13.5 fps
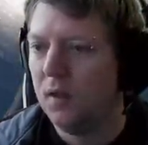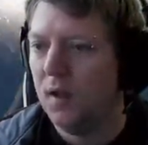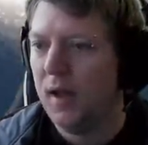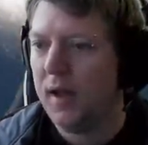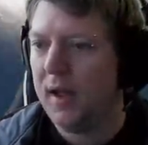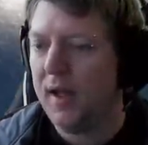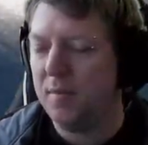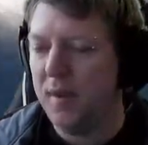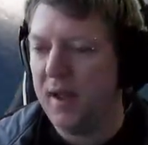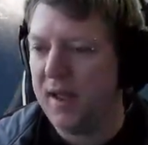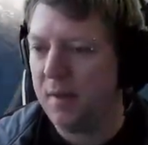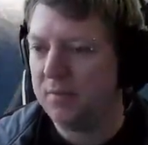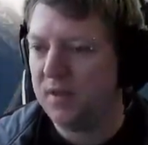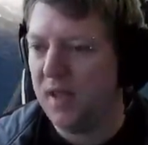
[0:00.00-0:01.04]
Okay, back
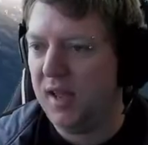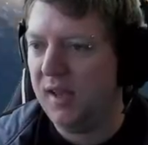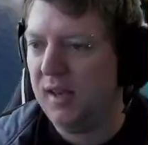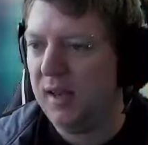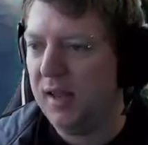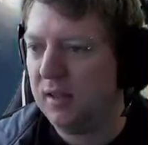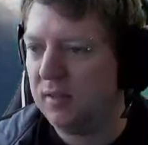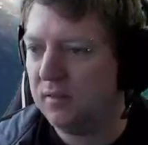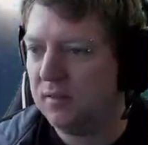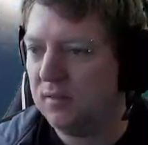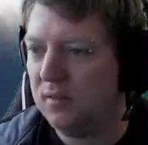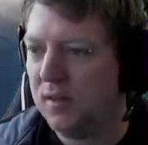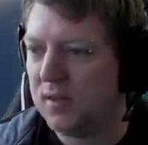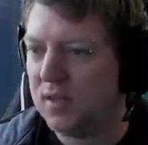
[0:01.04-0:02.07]
up to Airlie.
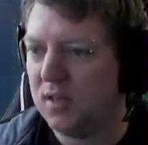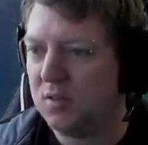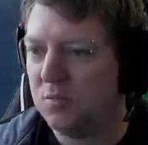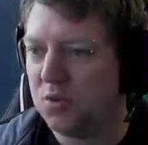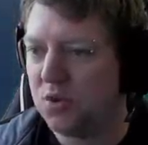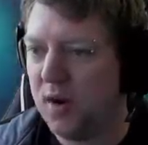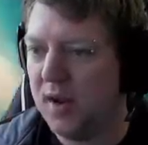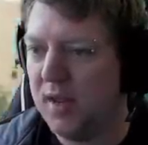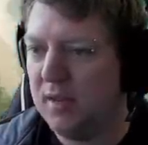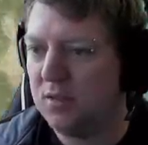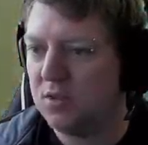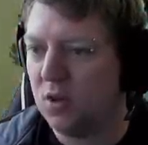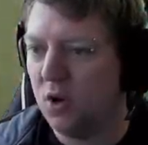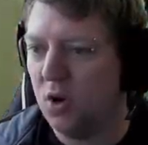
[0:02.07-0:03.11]
Let's get some
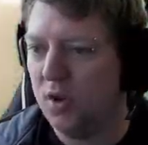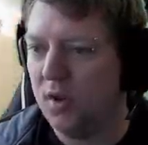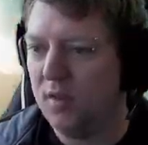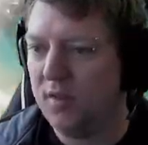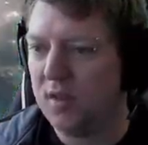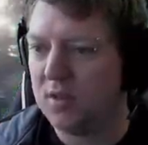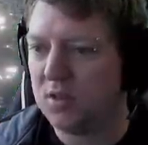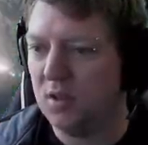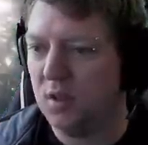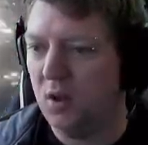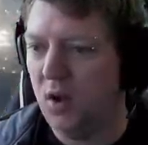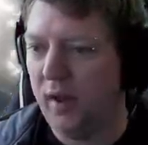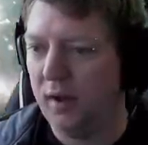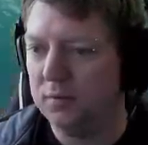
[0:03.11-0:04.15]
trains on this
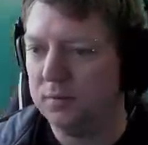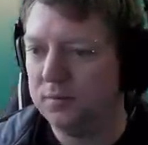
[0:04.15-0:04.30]
line.